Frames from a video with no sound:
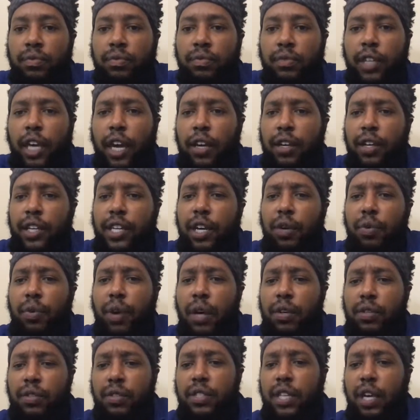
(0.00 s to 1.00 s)
Yeah. I was
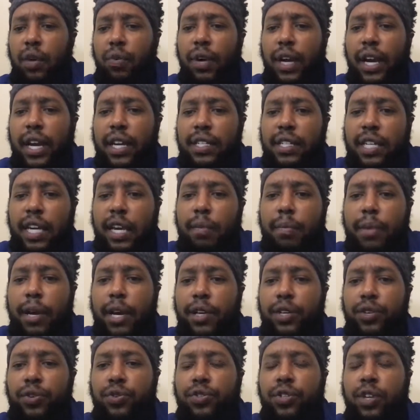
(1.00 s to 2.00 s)
gonna say what I say about
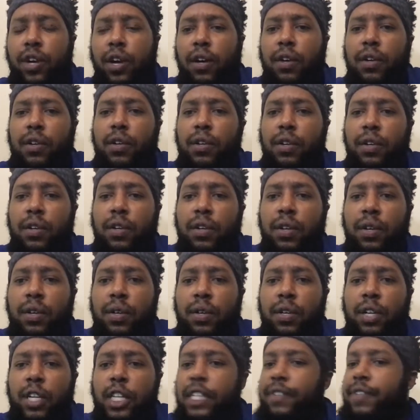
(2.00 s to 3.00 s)
Utah.
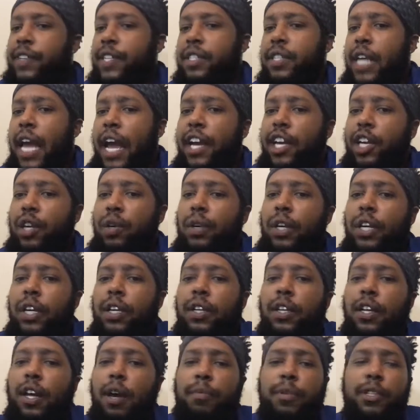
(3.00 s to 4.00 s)
Because if it's
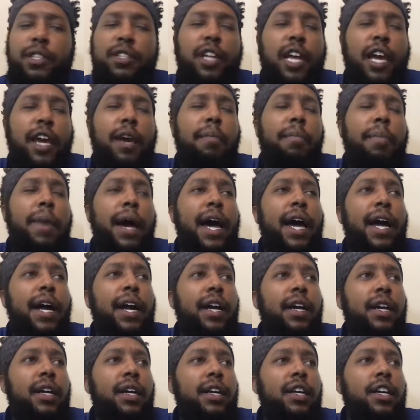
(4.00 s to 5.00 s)
accurate, I'm gonna stand by
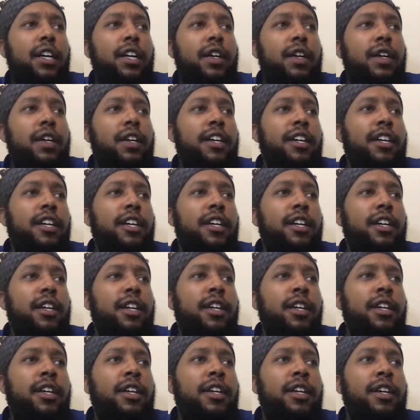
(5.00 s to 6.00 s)
it.
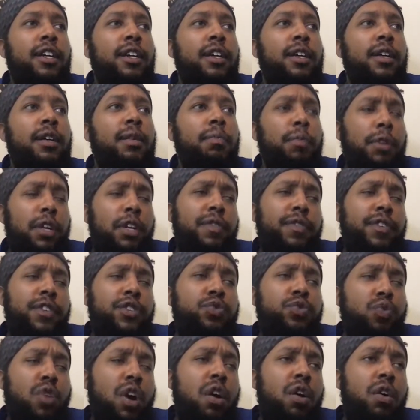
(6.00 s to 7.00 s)
But if it's
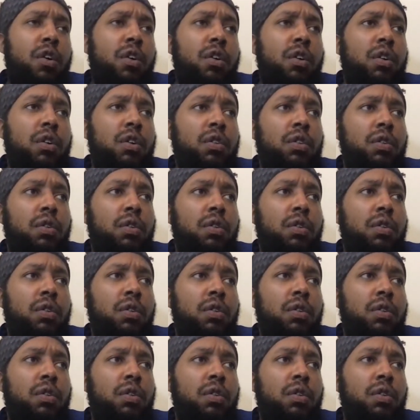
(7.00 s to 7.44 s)
wrong,